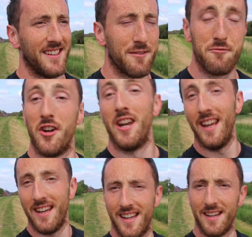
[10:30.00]

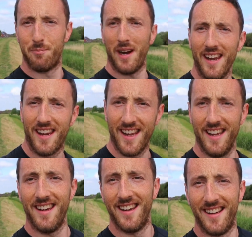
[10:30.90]
running,
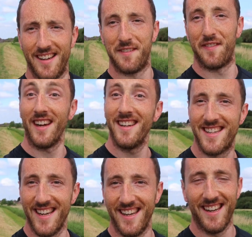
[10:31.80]
biking,
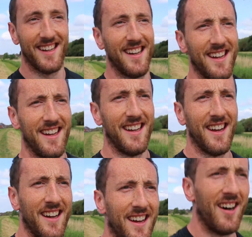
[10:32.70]
fighting,
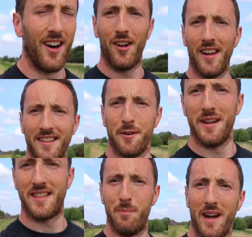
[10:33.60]
all easy
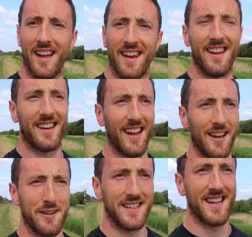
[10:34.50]
ways to burn
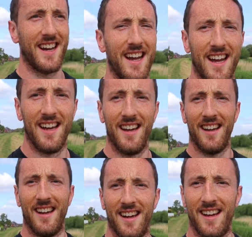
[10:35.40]
calories. Can't
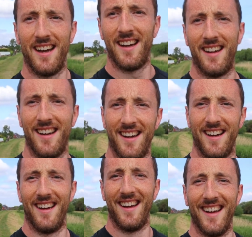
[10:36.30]
just say it's fighting
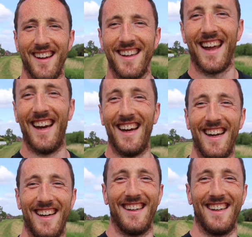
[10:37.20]
legally, not just randomly.